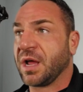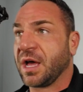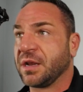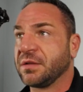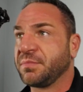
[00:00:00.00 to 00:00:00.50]

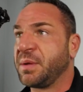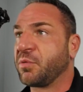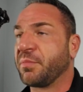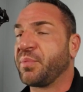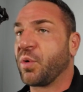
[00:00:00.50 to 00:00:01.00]
on, people
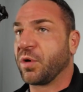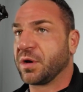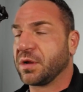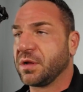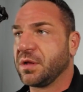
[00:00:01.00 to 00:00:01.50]
are
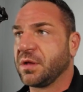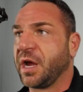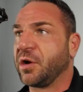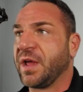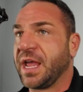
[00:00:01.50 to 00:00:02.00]
bored.
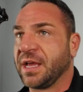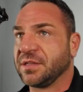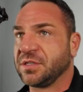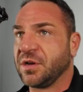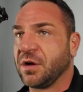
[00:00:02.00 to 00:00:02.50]
Idle
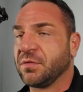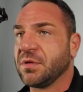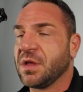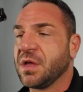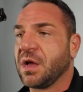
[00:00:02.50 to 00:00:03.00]
hands,
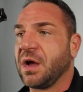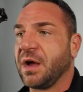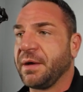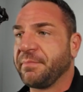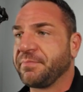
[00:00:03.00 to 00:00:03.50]

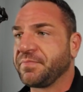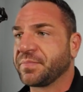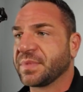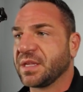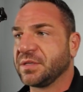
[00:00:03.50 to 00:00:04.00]

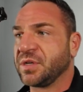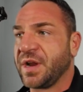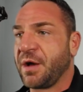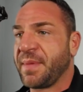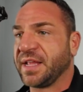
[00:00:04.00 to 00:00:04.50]
So
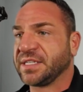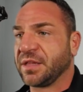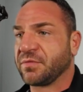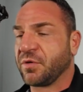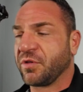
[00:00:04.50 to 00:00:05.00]
now Matt's
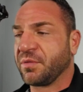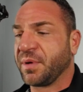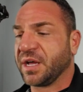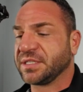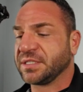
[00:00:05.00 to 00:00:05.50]
getting thrown on the
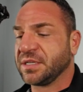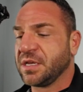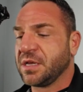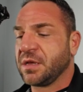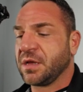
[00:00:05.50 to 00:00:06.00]
bus.
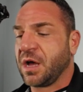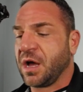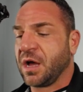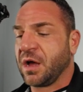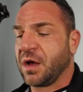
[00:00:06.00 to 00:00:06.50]

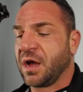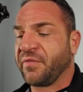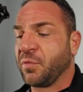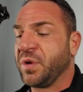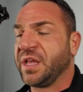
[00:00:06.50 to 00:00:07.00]
I have
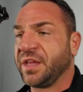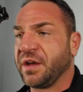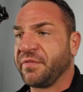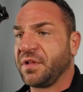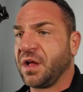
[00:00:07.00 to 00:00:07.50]
a weakling
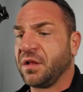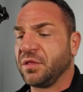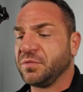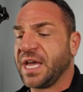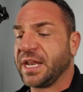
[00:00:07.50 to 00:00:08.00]
of a
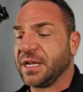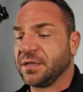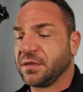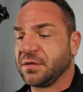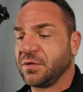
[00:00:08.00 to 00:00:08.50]
lieutenant
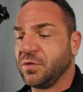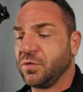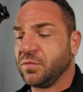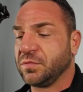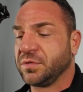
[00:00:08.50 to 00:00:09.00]

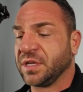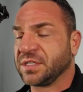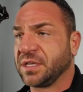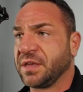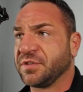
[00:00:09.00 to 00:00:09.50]
who
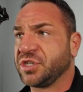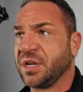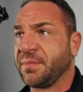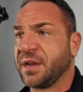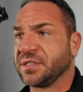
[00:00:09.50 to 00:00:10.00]
doesn't give a shit
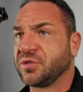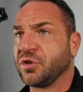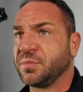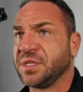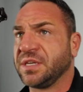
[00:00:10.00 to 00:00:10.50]
about his
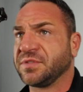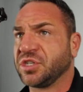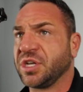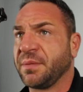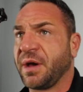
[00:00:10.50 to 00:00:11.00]
troops. He gives a
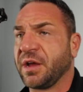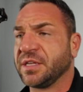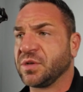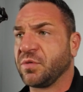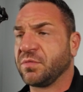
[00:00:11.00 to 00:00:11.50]
shit about
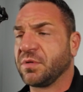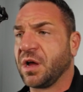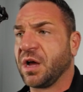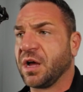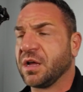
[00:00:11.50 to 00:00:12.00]
his
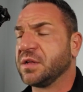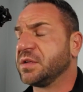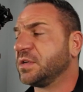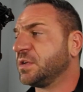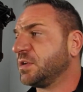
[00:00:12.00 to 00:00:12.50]

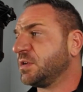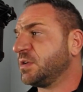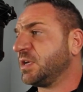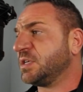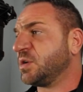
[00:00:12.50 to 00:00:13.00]

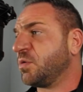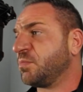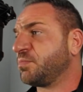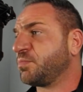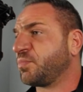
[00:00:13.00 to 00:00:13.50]

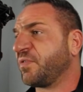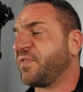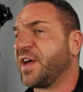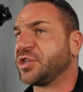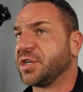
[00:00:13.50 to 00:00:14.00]
own
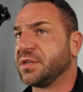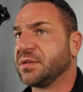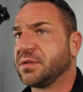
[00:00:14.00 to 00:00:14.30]
profession,